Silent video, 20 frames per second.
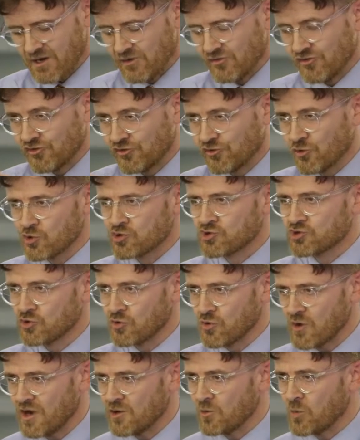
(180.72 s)

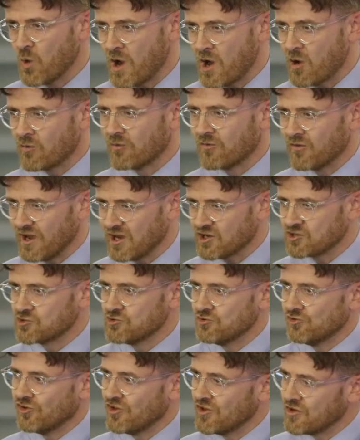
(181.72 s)
social and wealth
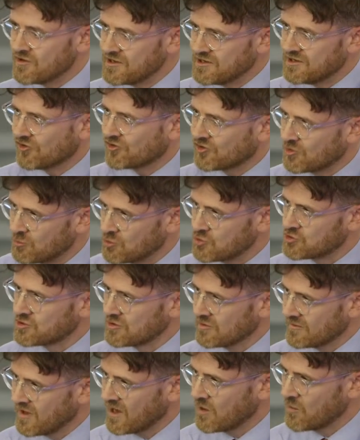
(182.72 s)
issues and the
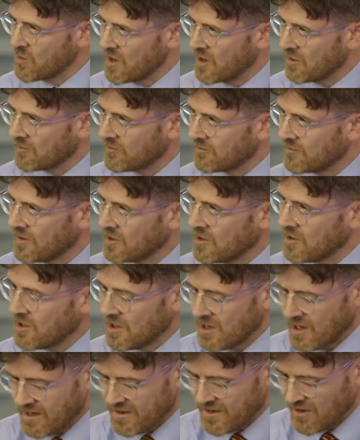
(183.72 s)
redistribution of that wealth.
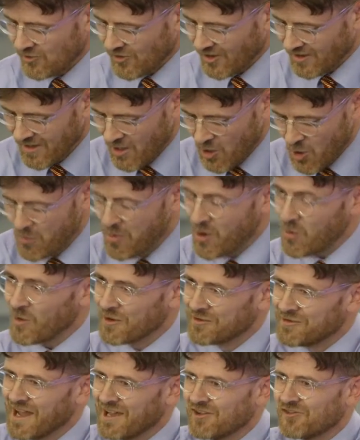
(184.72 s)
Now, there's a little bit we're
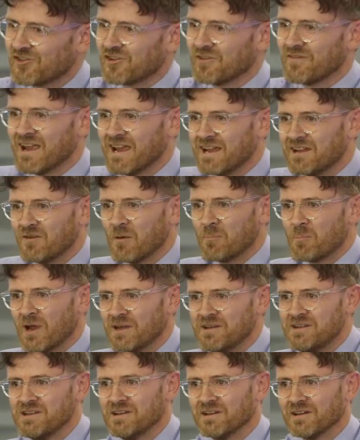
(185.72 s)
dancing on the head of a
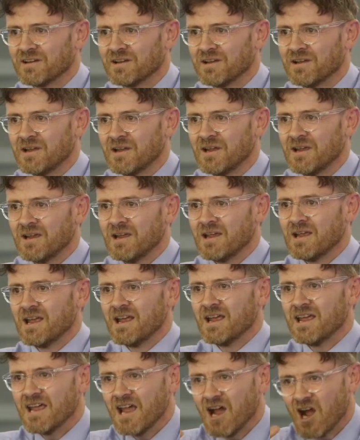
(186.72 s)
pin here,
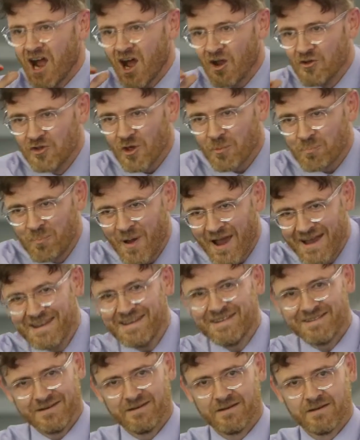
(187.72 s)

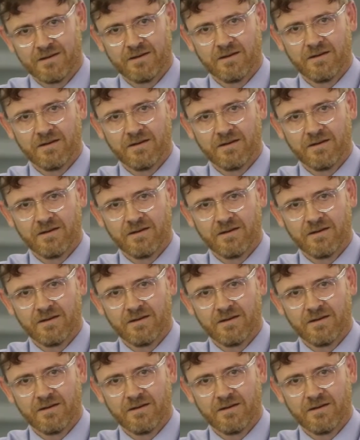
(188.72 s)
underpinning